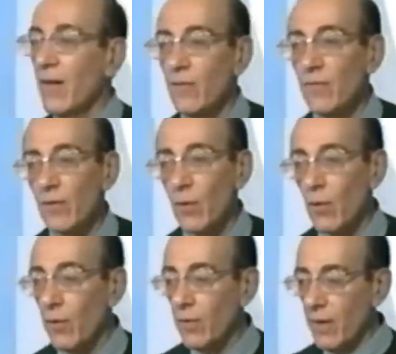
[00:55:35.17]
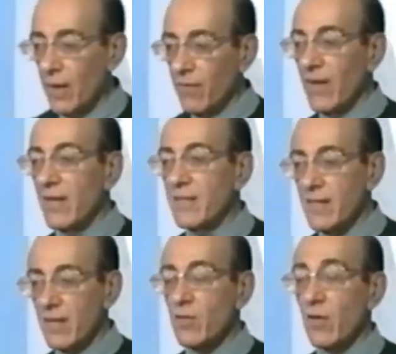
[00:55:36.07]
on the floor uh,
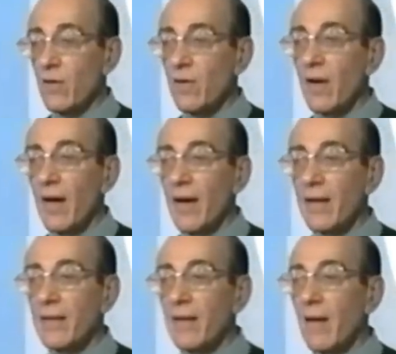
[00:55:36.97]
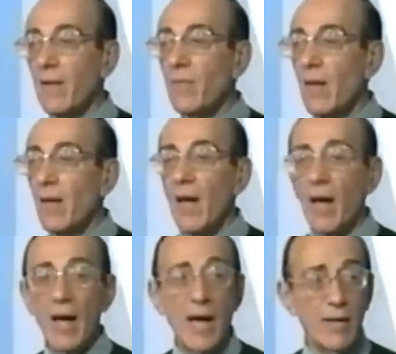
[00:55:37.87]
facing each other and, uh,
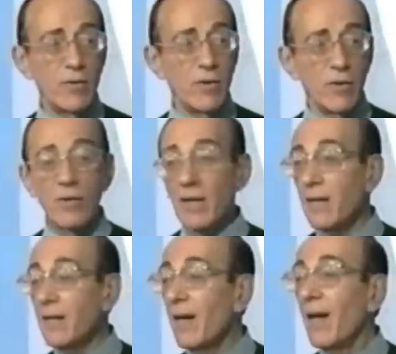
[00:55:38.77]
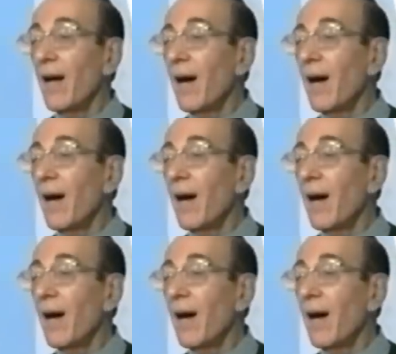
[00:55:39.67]
uh and you'd eat.